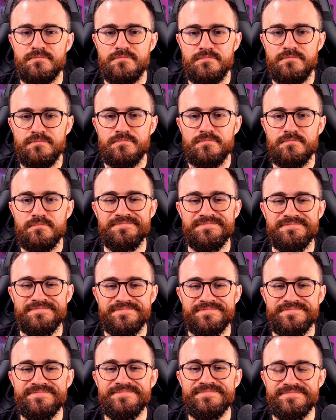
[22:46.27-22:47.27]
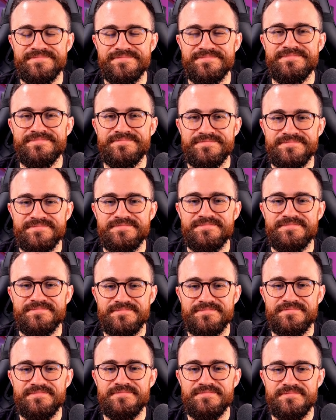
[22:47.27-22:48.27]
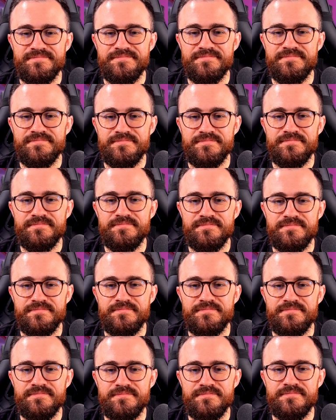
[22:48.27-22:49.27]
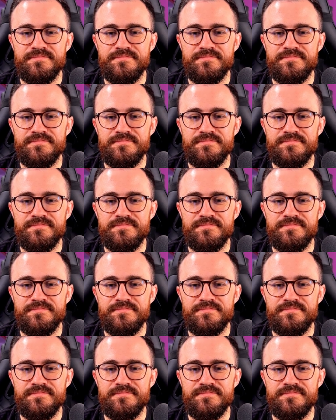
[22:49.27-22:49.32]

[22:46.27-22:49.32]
No words are spoken by the person on screen.